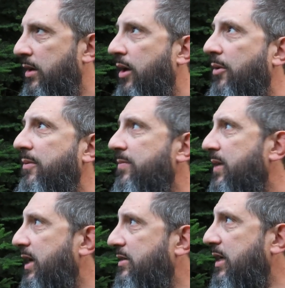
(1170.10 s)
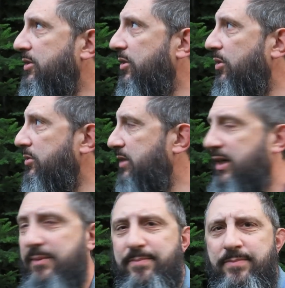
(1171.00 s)
no it takes a long
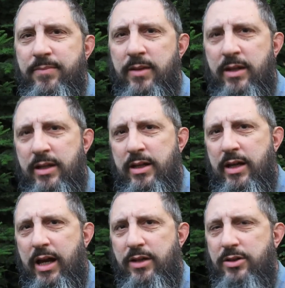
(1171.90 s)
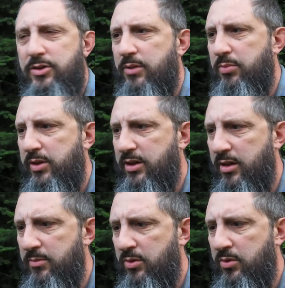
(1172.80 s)
time and just simply
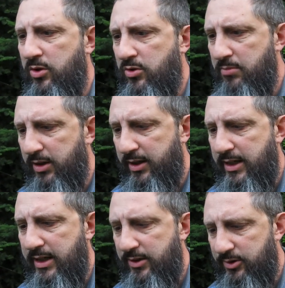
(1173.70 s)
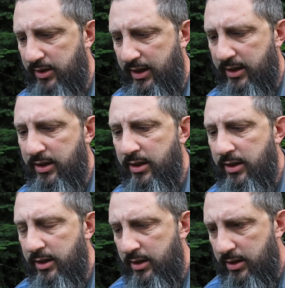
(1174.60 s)
come in humility and say
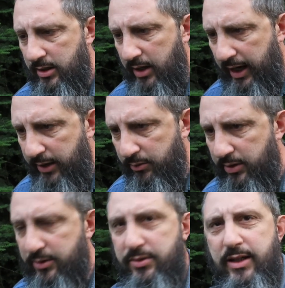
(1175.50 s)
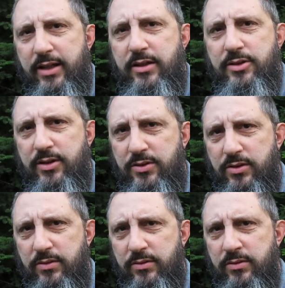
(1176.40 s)
i don't understand this
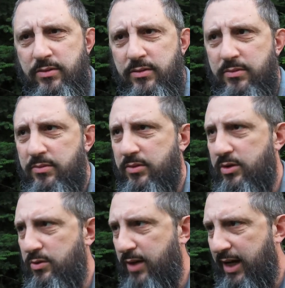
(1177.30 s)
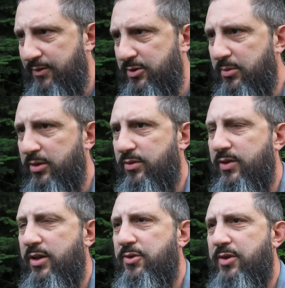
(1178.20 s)
issue do you have some other
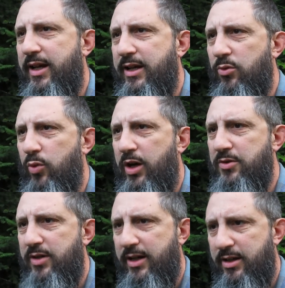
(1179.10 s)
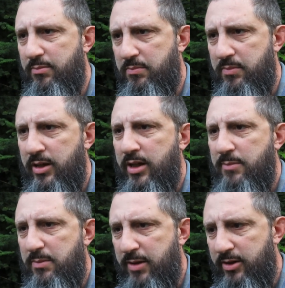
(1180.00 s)
videos that i can watch that i can
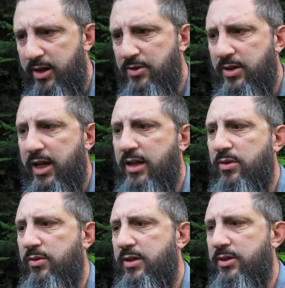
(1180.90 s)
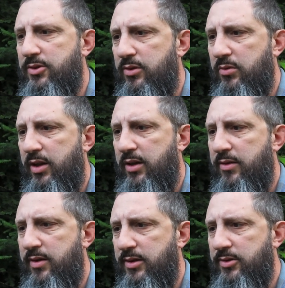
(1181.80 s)
be better educated on this and
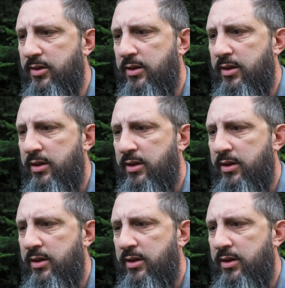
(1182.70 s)
and things